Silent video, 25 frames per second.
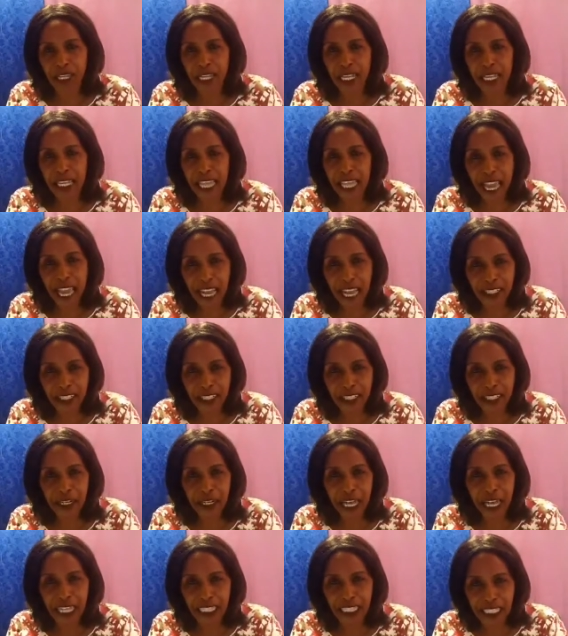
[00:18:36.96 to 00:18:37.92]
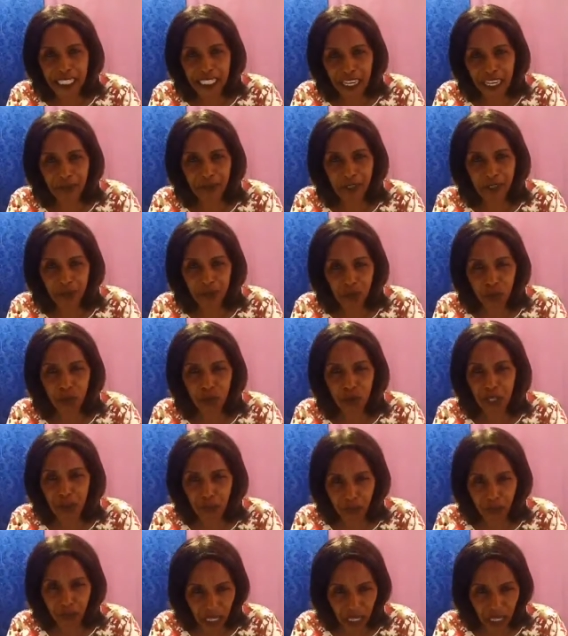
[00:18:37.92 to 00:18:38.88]
Their husband has never saw
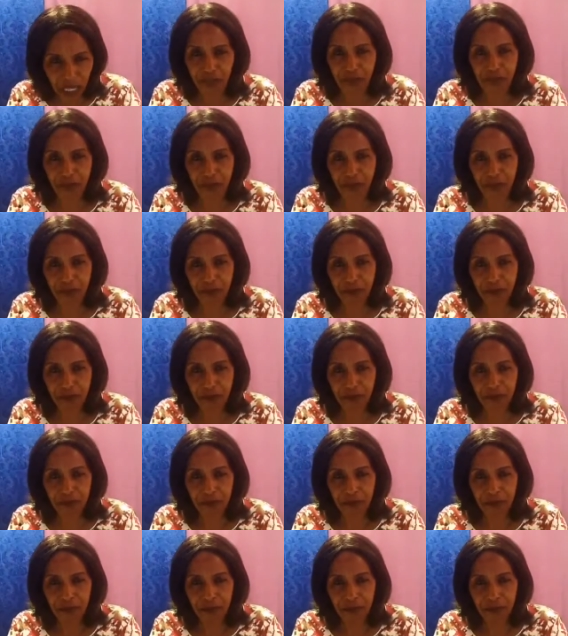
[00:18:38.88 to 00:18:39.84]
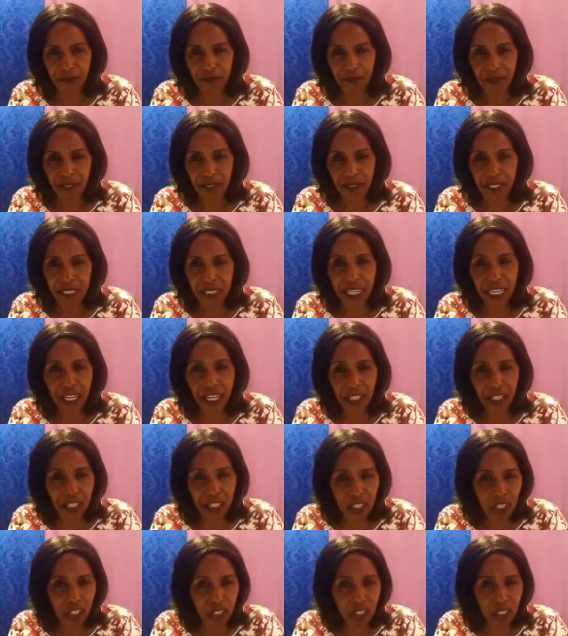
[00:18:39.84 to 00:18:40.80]
them laugh. They,
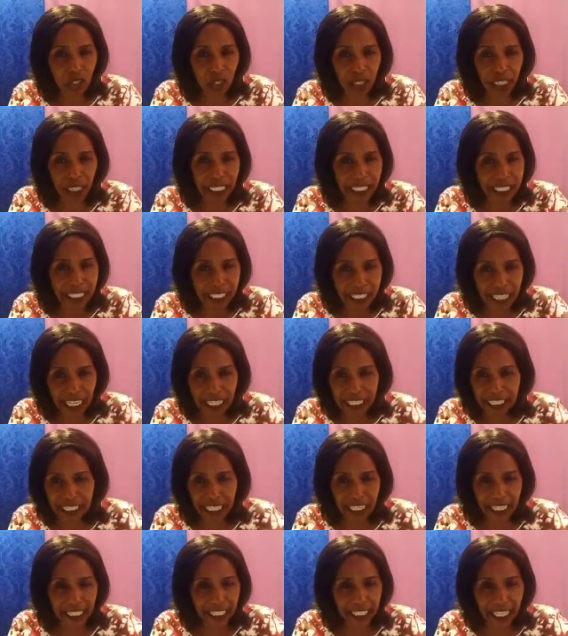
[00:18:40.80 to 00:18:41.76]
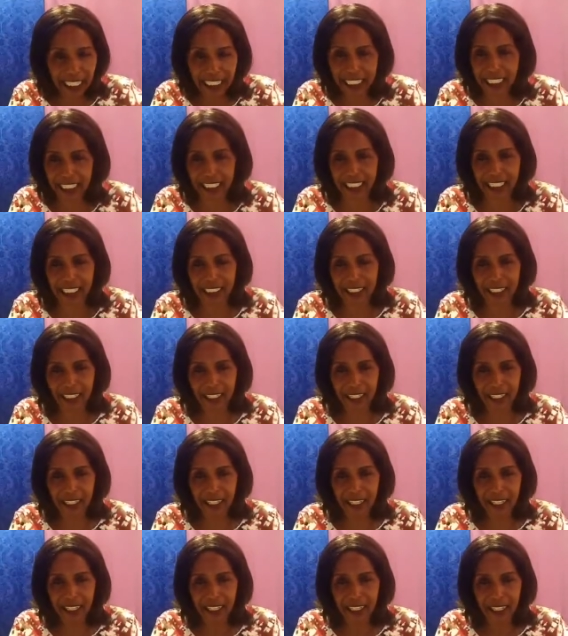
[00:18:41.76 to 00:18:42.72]
it's only sex and that is it.
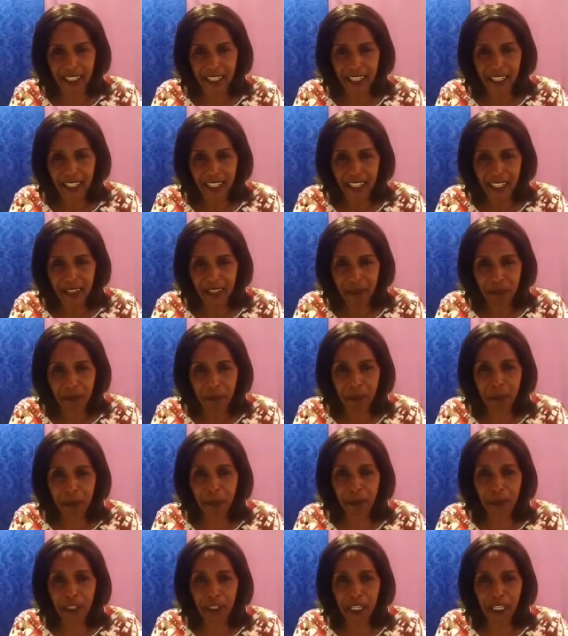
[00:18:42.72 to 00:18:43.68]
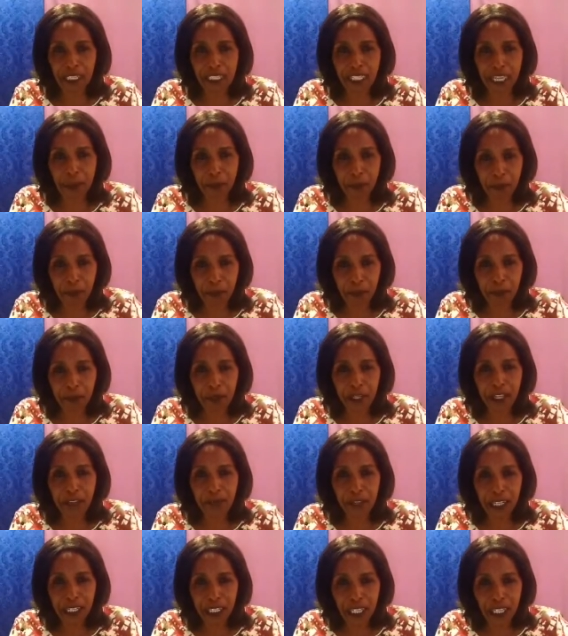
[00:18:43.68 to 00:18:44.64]
People, some people
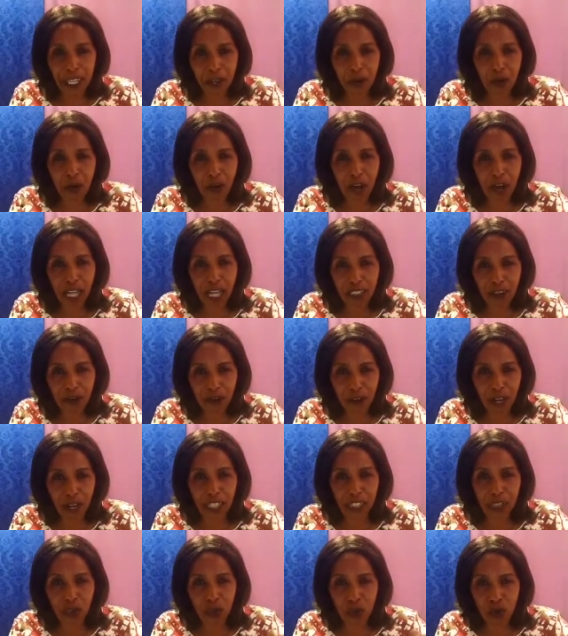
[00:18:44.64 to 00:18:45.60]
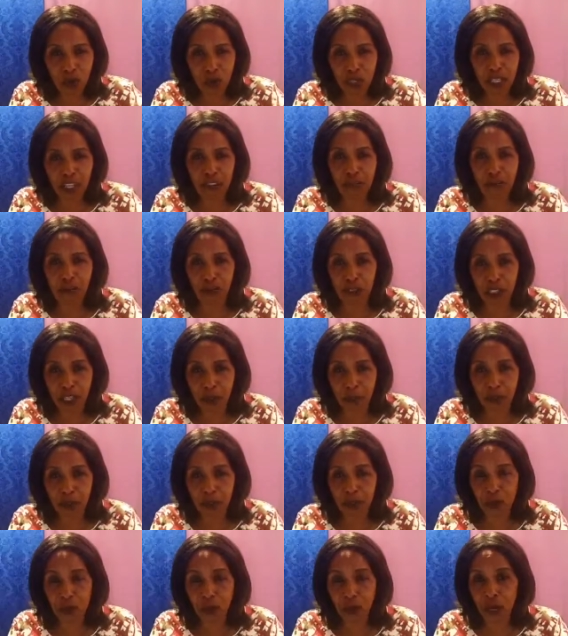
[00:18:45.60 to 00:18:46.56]
even they go as far as looking for
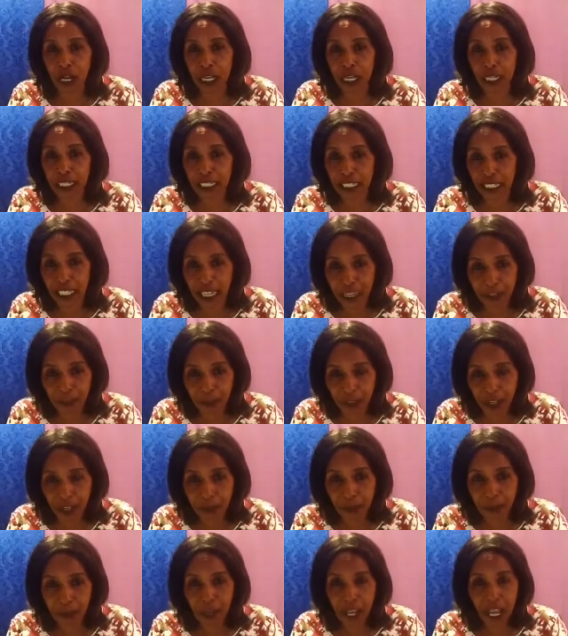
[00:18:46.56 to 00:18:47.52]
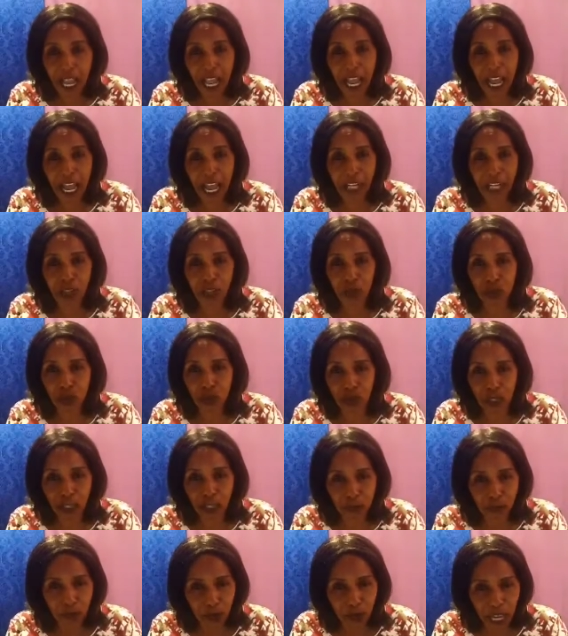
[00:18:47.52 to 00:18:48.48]
somebody who can love them and show
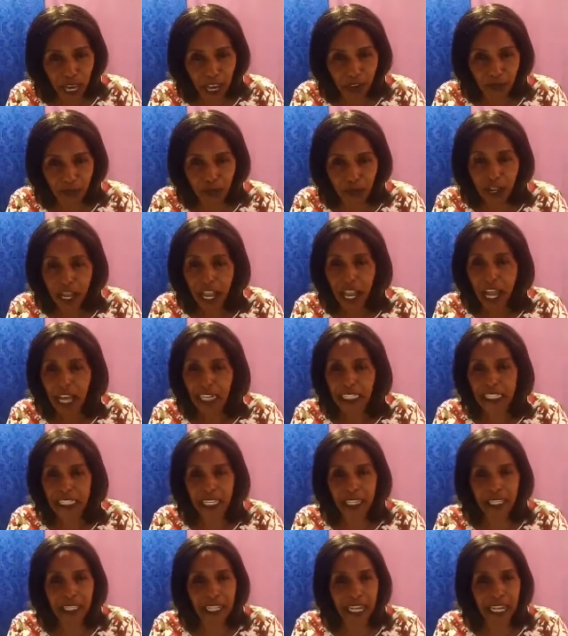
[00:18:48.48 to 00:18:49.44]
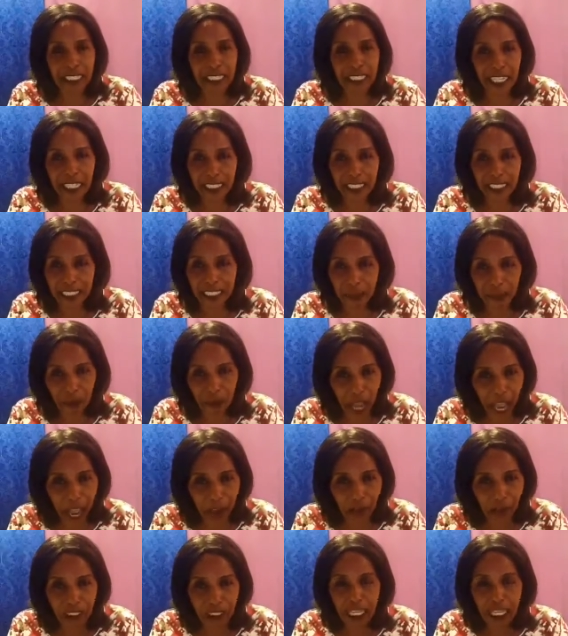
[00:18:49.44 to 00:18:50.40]
them love and de- and deck them
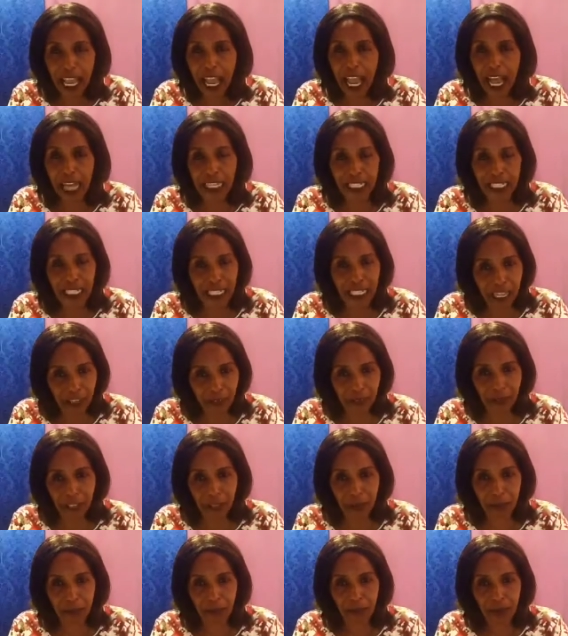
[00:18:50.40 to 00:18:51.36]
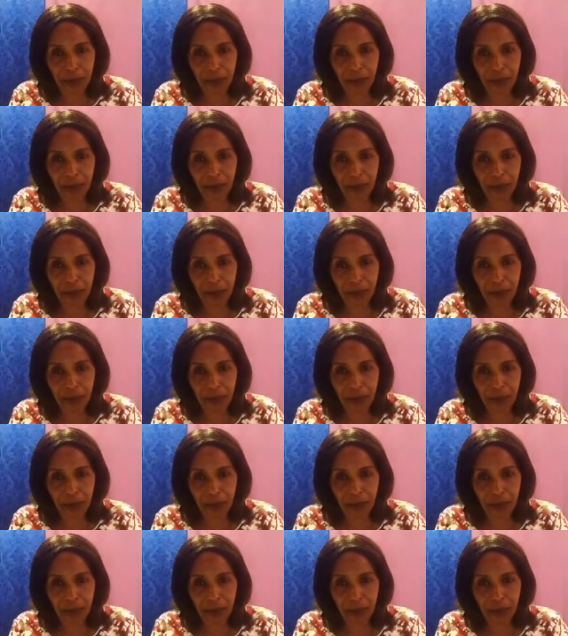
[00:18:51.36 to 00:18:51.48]
out and love them.